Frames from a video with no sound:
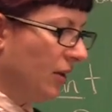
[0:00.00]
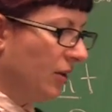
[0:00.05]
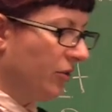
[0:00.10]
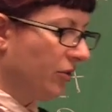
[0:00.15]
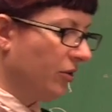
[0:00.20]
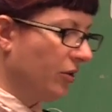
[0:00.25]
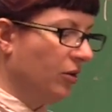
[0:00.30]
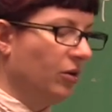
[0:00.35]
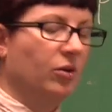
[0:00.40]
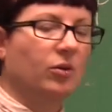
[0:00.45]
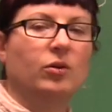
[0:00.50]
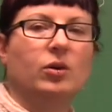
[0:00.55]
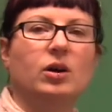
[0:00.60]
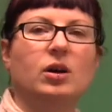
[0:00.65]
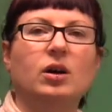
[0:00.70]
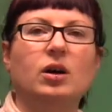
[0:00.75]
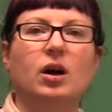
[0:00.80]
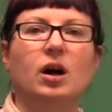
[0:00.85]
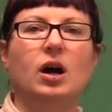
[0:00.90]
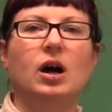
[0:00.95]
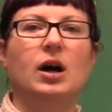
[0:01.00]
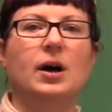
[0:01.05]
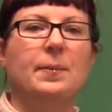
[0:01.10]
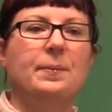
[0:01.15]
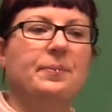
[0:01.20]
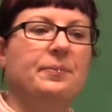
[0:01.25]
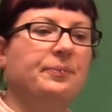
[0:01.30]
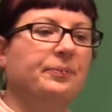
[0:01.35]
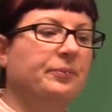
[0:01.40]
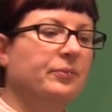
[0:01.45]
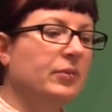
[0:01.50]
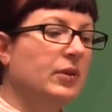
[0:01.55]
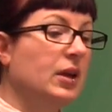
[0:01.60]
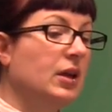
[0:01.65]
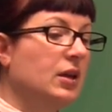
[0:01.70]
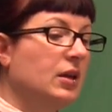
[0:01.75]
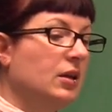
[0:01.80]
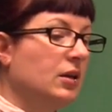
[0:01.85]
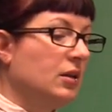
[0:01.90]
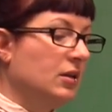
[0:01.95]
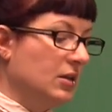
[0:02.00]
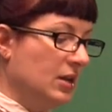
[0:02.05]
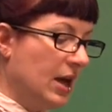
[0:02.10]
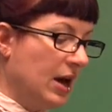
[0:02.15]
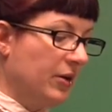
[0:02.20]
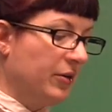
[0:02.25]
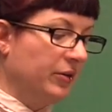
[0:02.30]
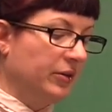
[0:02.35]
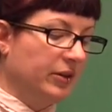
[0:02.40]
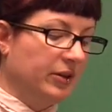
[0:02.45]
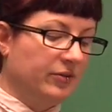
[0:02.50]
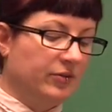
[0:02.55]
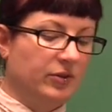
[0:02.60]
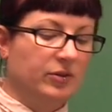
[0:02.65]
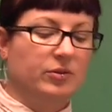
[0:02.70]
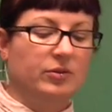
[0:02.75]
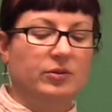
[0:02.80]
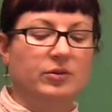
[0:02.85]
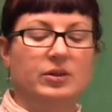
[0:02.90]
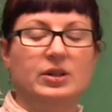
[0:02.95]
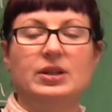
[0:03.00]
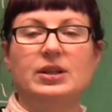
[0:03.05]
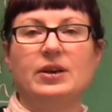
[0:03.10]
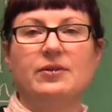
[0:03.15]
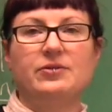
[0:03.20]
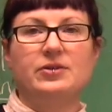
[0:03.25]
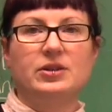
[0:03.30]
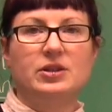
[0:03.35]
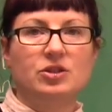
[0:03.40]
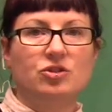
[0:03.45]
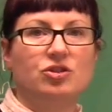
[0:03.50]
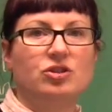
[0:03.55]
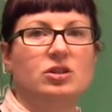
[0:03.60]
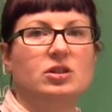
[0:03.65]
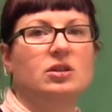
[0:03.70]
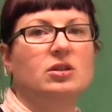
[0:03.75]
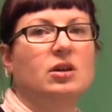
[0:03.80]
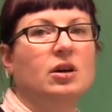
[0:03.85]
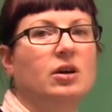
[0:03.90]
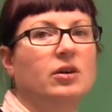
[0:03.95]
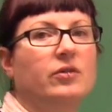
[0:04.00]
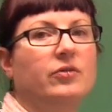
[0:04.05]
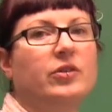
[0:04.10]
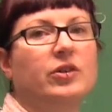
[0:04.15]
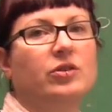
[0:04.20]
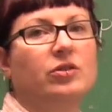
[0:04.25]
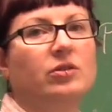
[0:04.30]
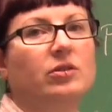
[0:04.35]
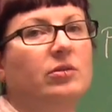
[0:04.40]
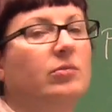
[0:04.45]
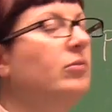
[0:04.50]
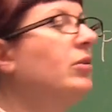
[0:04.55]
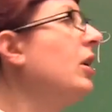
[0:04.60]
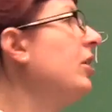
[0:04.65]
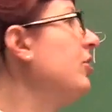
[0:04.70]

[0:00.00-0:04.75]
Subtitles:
So now I'll give you the definition of the term